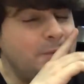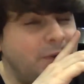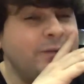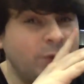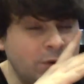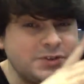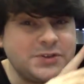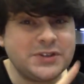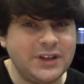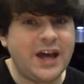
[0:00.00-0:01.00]
Of course,
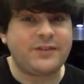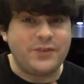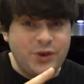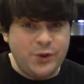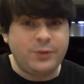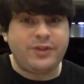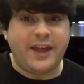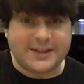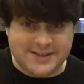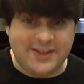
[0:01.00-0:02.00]
there's a lot of new
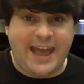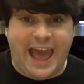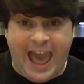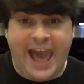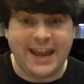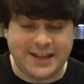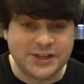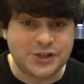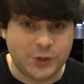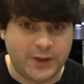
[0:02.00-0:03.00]
things that they add
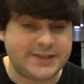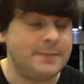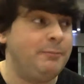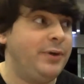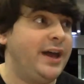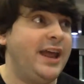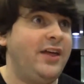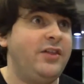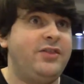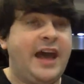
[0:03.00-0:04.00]
into it, but
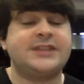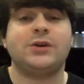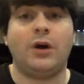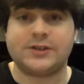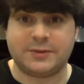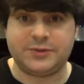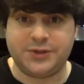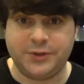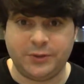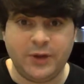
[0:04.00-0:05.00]
that's awesome
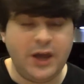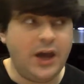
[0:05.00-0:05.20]
too.